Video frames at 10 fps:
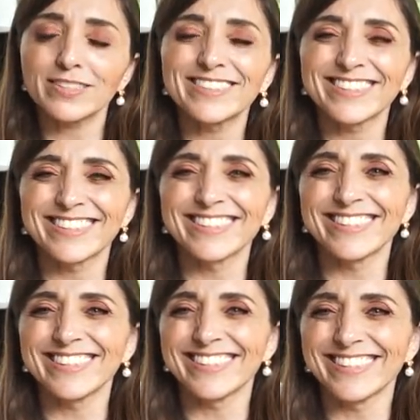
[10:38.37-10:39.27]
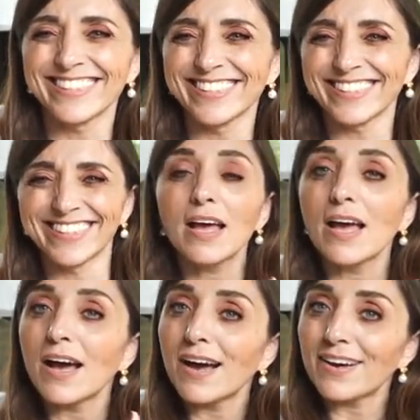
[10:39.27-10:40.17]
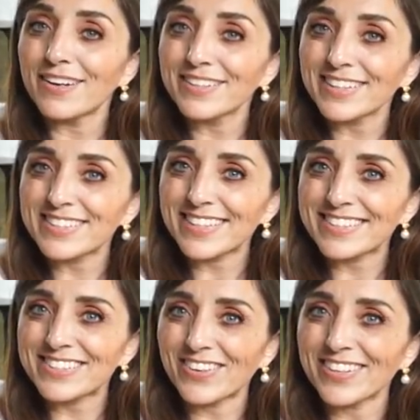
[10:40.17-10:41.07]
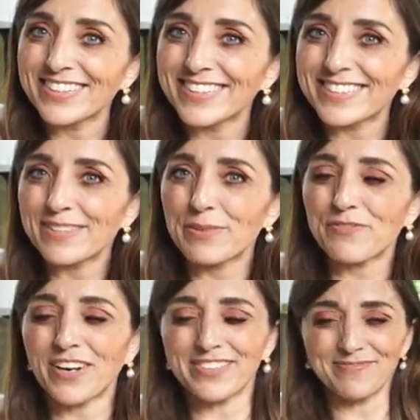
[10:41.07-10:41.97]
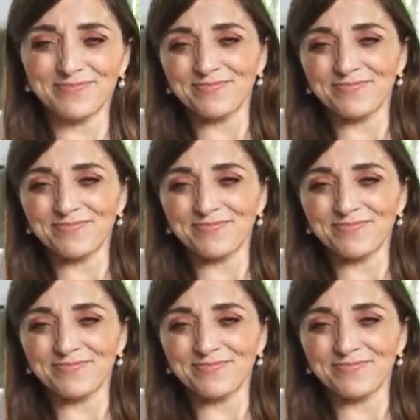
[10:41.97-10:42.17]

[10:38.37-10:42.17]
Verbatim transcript: Oh, let's get started. This is gonna be fun.